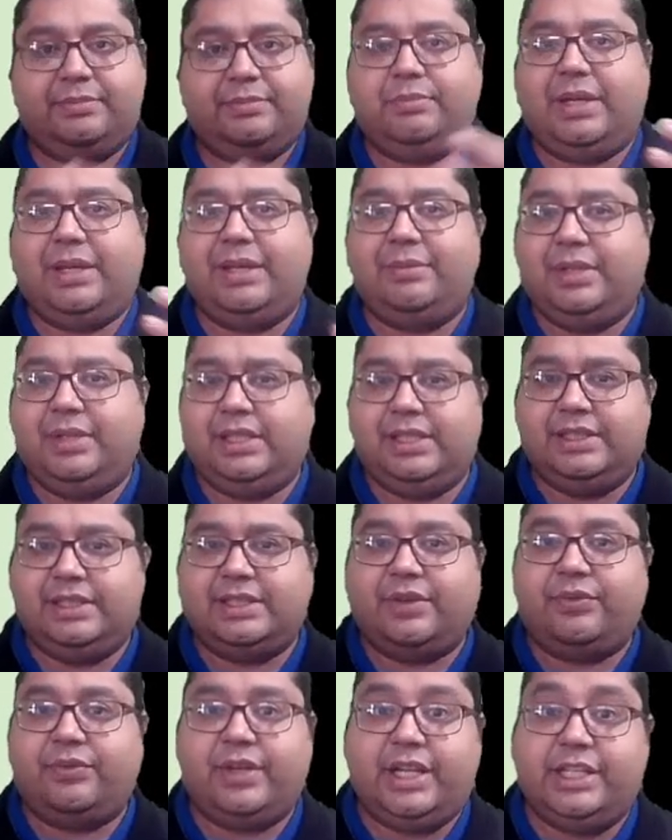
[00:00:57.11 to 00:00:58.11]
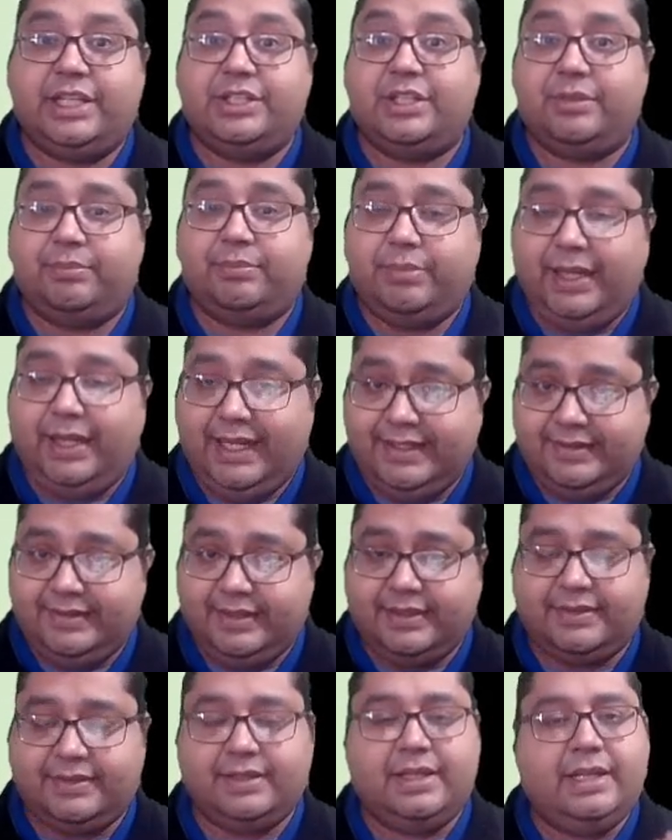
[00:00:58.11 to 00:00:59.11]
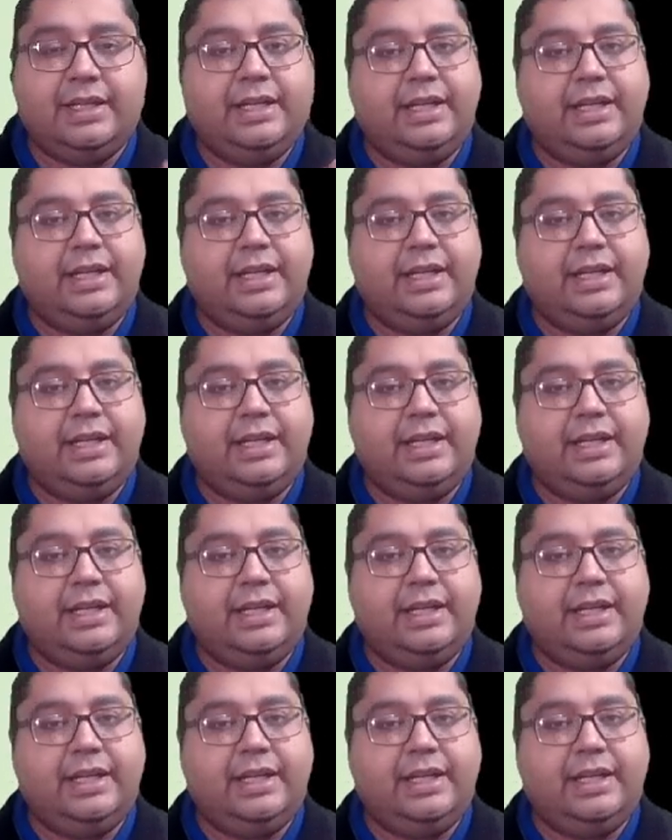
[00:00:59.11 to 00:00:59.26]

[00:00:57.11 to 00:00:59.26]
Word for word: by making the pharyngeal plexus,